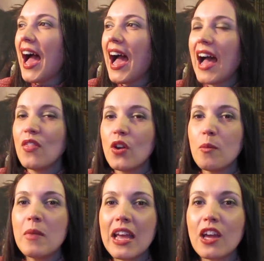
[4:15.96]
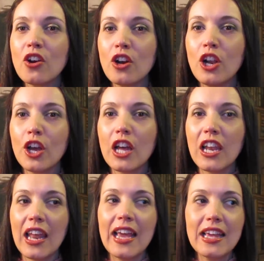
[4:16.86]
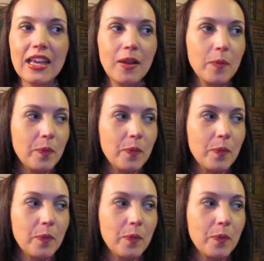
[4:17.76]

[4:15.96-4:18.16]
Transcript: And they're making her look like,